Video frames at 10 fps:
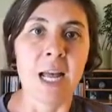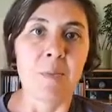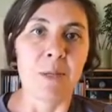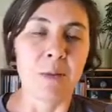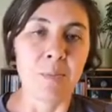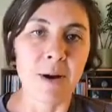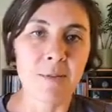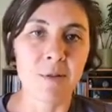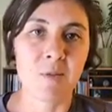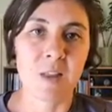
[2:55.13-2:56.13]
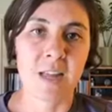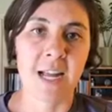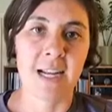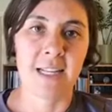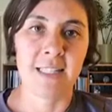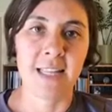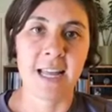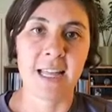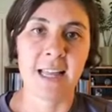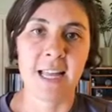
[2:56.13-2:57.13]
But the problem with that is
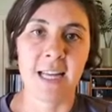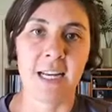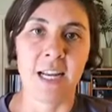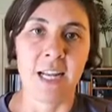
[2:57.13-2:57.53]
that then,